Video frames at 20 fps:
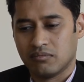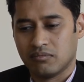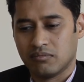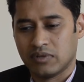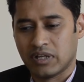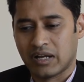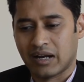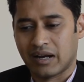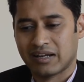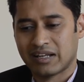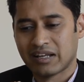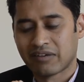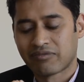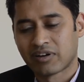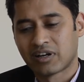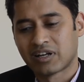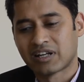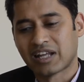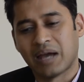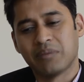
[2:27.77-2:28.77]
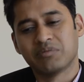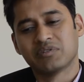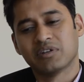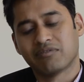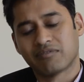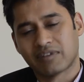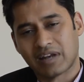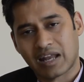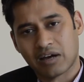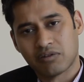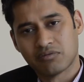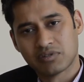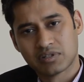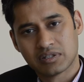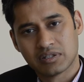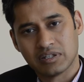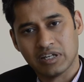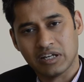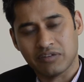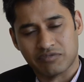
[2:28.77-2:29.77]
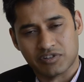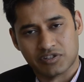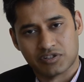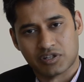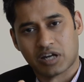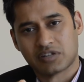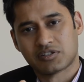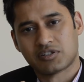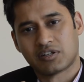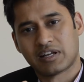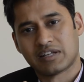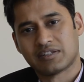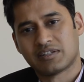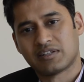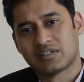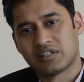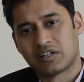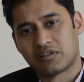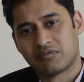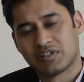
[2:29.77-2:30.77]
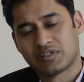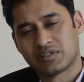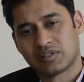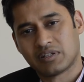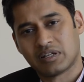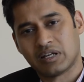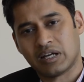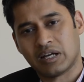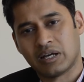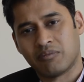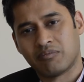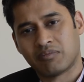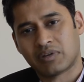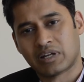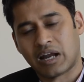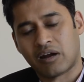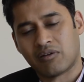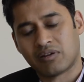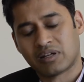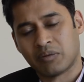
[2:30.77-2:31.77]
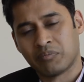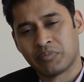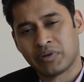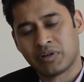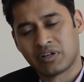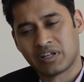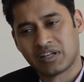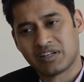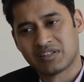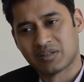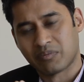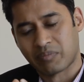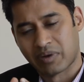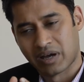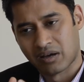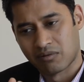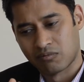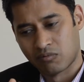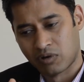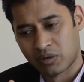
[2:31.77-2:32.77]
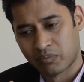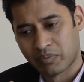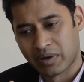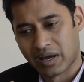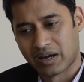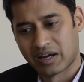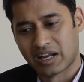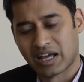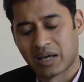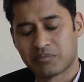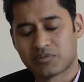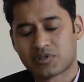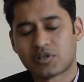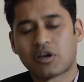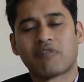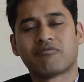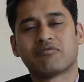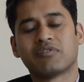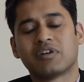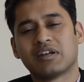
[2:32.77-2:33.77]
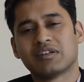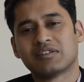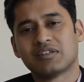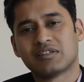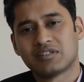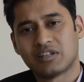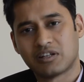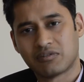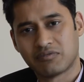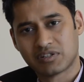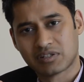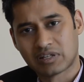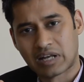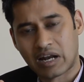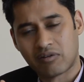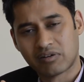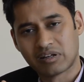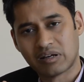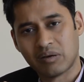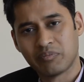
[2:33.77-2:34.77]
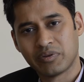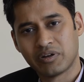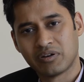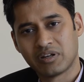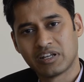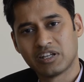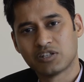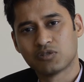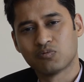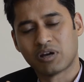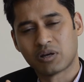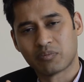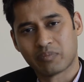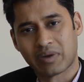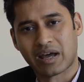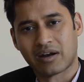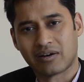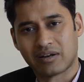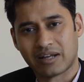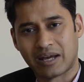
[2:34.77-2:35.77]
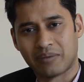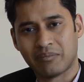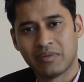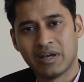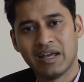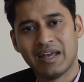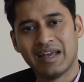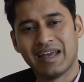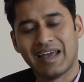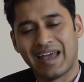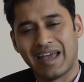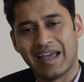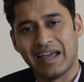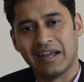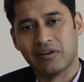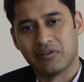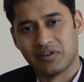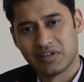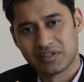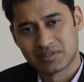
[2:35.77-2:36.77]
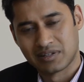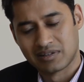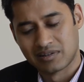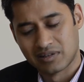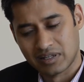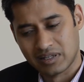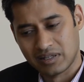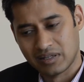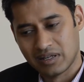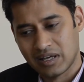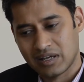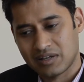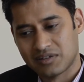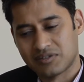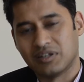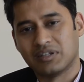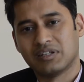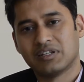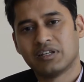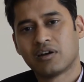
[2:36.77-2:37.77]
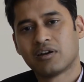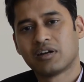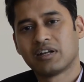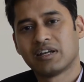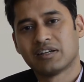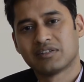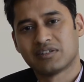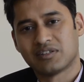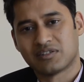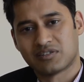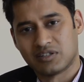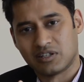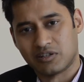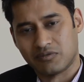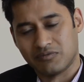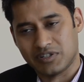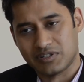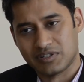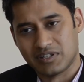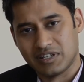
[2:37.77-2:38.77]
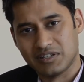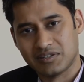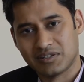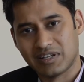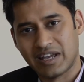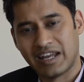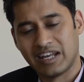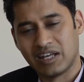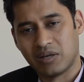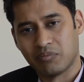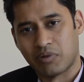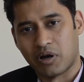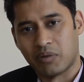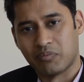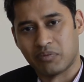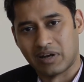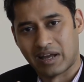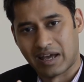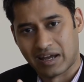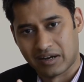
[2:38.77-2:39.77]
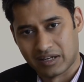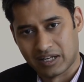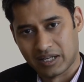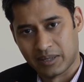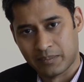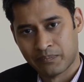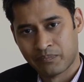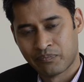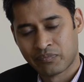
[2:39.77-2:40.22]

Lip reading: there are different types of clouds. Infrastructure as a service cloud computing is one paradigm. Software as a service cloud computing is one paradigm. And recently, security as a service is gaining popularity.